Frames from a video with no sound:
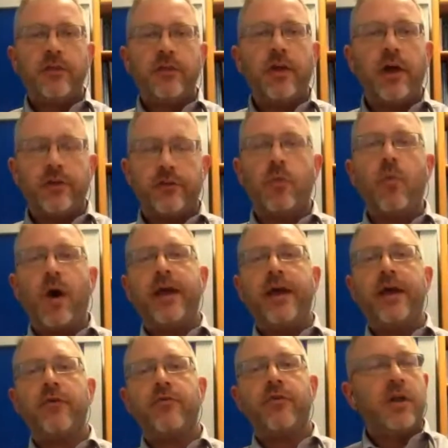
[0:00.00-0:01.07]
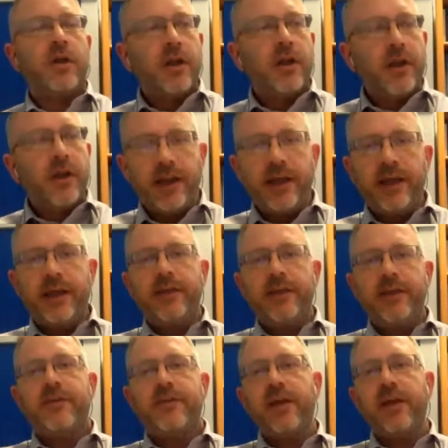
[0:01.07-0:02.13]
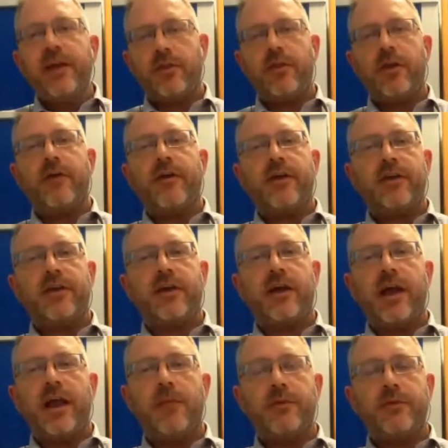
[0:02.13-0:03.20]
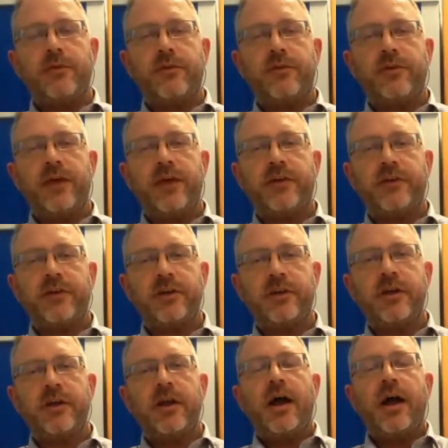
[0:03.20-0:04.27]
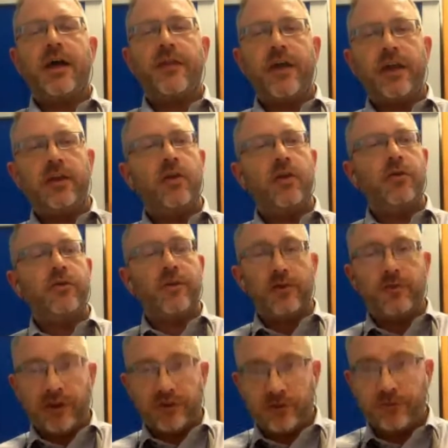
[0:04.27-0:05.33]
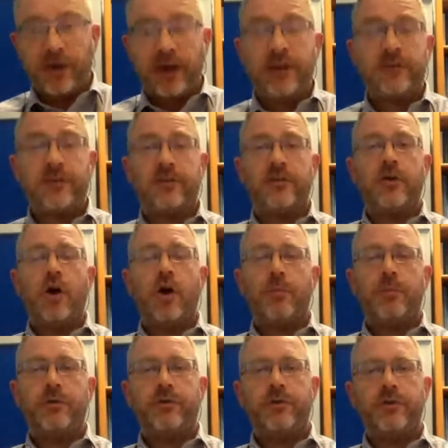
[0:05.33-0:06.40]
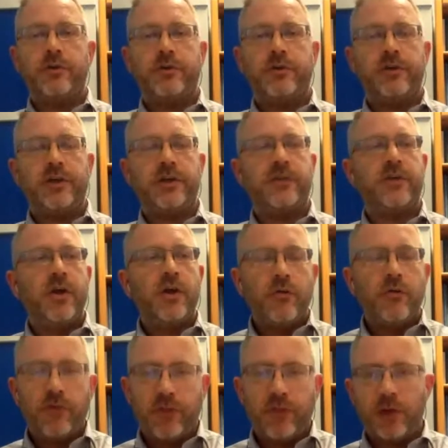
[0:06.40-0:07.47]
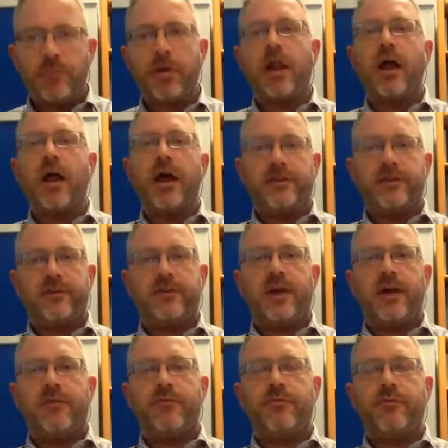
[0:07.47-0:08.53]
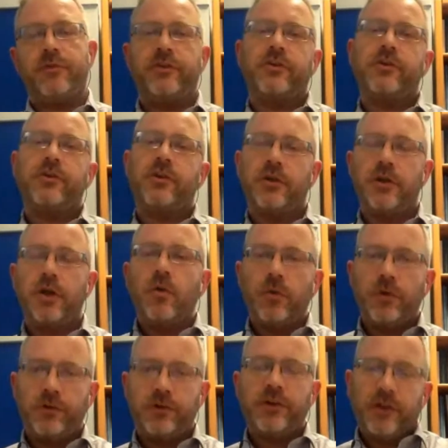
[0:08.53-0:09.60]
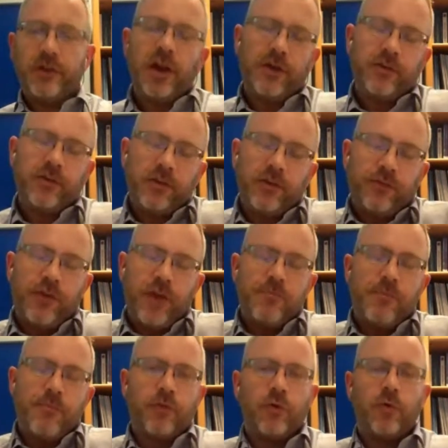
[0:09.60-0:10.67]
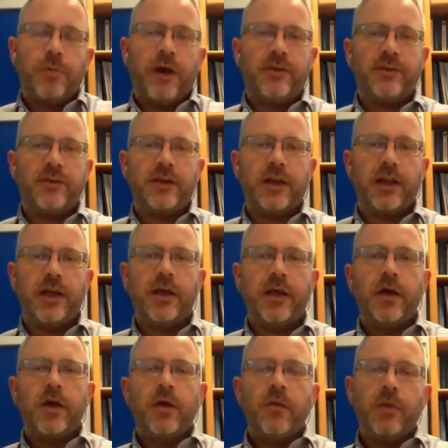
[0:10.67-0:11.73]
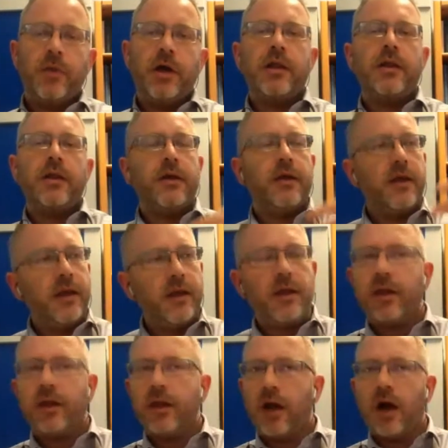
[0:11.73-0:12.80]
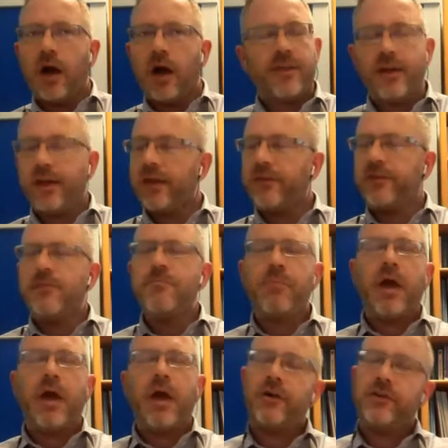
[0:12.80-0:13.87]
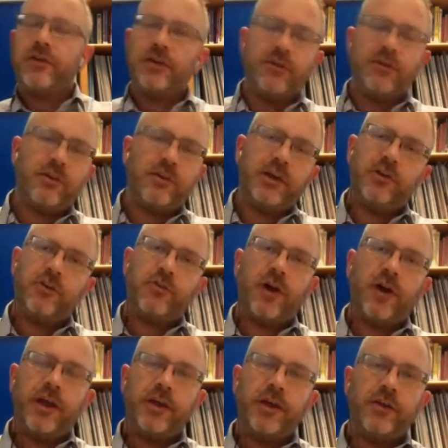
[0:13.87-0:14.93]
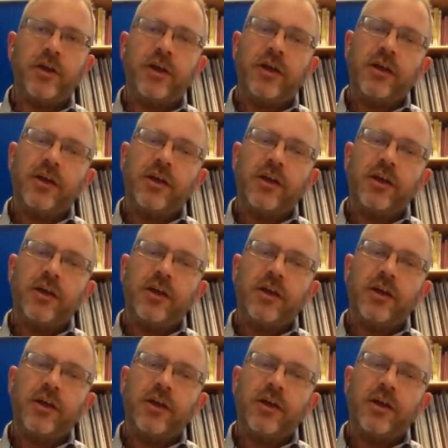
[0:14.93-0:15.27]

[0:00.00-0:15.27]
as a way of leading into the theoretical elements of the session and then using face-to-face opportunities for the applied stuff, which you know, the flip model basically. But I think it's imperative that teacher trainers